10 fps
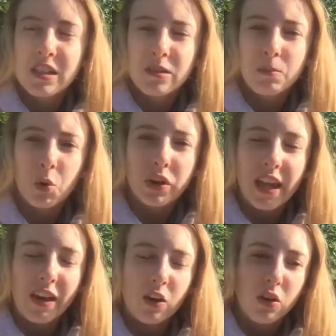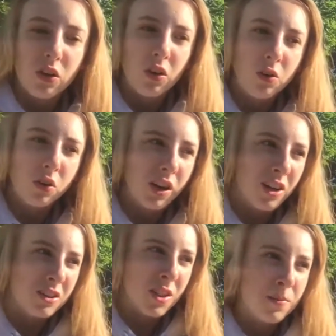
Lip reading: He's a boy there, or all girls,